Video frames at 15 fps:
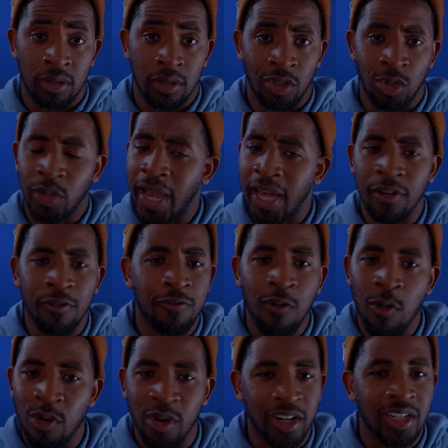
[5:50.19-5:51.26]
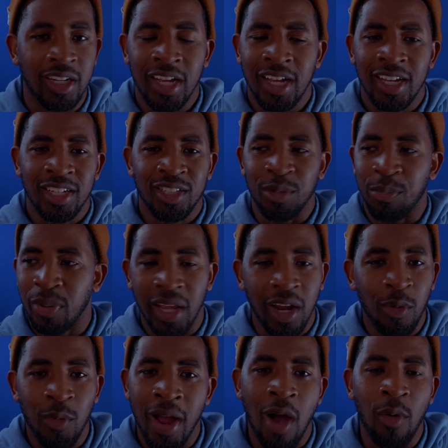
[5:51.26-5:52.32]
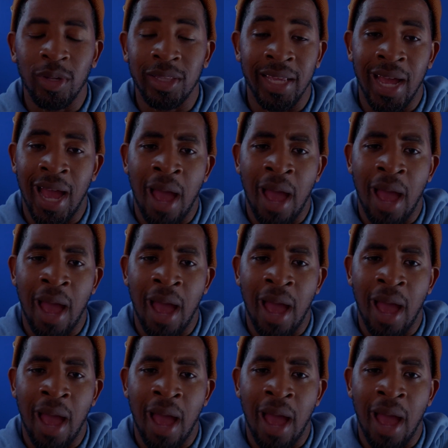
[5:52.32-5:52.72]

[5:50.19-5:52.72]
You can't afford to play around with that.